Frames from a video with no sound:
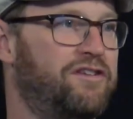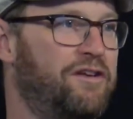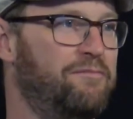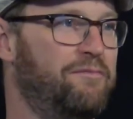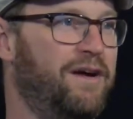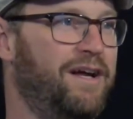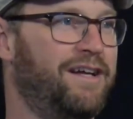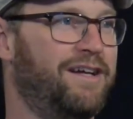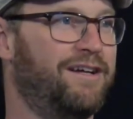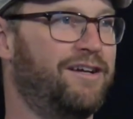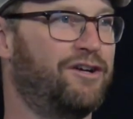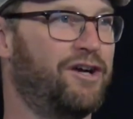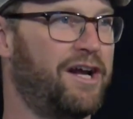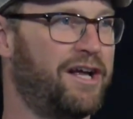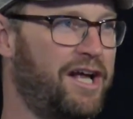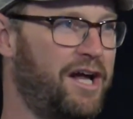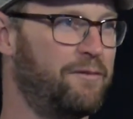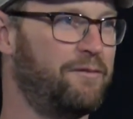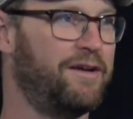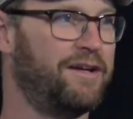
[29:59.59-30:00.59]
that make
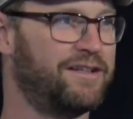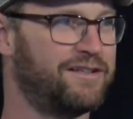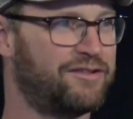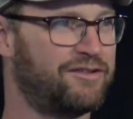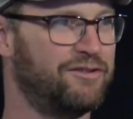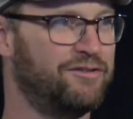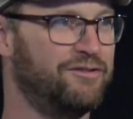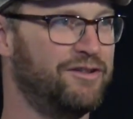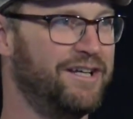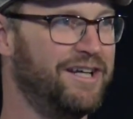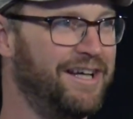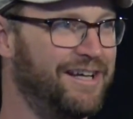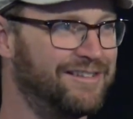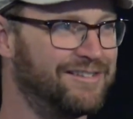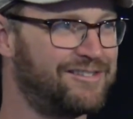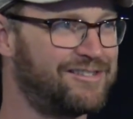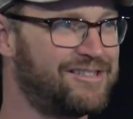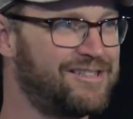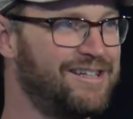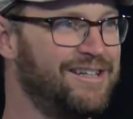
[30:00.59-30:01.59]
Greg Hemmings who he
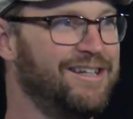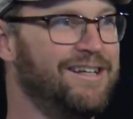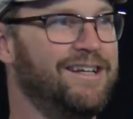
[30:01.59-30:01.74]
is.